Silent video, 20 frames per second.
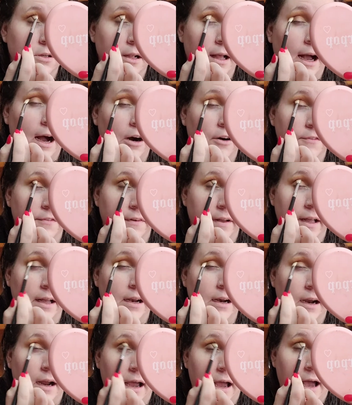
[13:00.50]
little
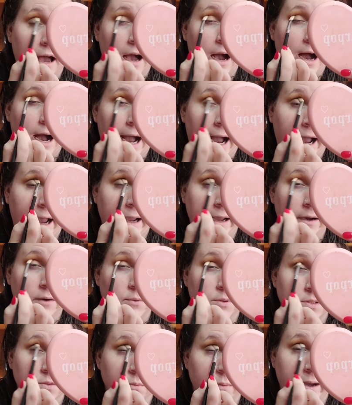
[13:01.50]
outfit. I
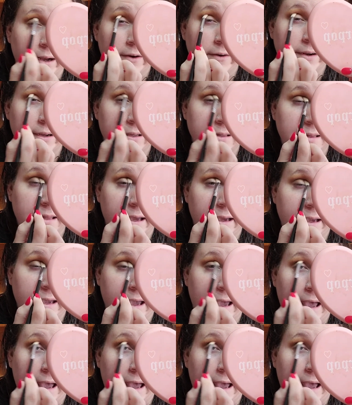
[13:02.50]
was wearing like